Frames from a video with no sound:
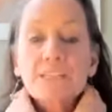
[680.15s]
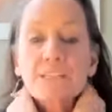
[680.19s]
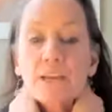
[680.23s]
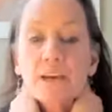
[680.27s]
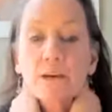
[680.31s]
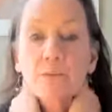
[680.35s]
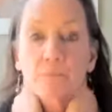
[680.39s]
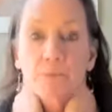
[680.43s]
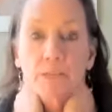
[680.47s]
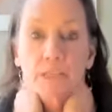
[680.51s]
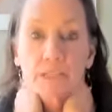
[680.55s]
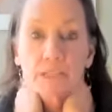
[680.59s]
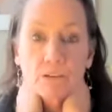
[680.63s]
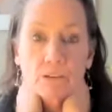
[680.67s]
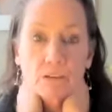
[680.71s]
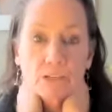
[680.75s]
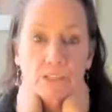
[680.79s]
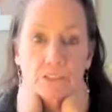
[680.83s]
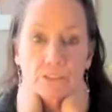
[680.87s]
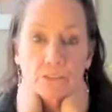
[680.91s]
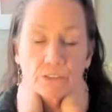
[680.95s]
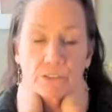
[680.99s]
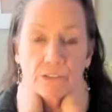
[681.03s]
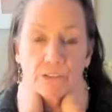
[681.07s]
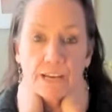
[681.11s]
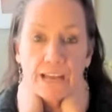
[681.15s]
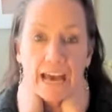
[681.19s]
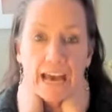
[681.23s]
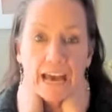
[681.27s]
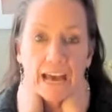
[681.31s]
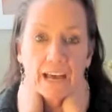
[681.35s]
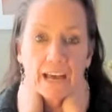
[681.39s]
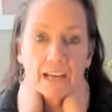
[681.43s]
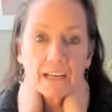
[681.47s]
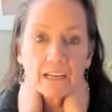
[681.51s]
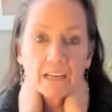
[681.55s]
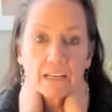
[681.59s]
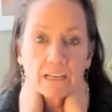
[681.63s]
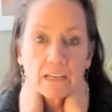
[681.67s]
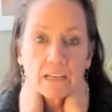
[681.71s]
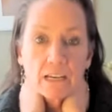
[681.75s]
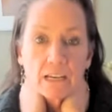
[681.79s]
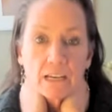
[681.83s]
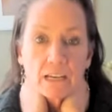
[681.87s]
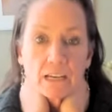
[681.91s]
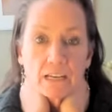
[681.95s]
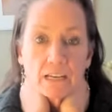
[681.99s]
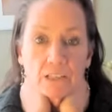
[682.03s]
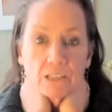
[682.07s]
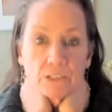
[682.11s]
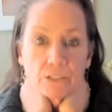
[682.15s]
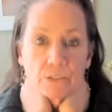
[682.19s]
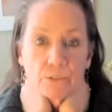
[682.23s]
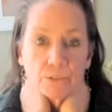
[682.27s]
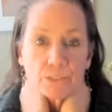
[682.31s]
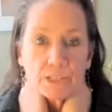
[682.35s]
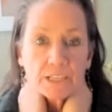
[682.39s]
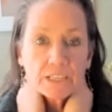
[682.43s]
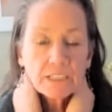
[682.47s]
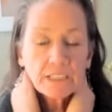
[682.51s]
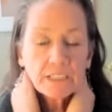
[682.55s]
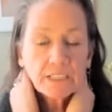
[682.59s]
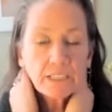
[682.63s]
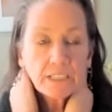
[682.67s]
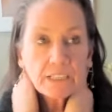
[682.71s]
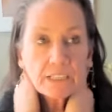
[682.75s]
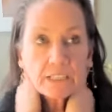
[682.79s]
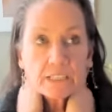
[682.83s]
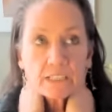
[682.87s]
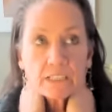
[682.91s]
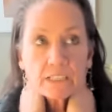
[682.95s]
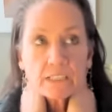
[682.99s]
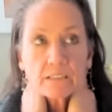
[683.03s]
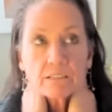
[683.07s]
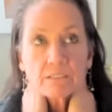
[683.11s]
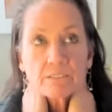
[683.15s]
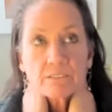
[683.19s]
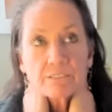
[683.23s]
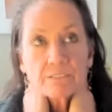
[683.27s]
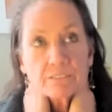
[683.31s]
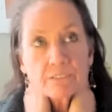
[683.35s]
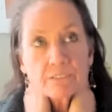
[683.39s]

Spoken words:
up here on your neck, you can give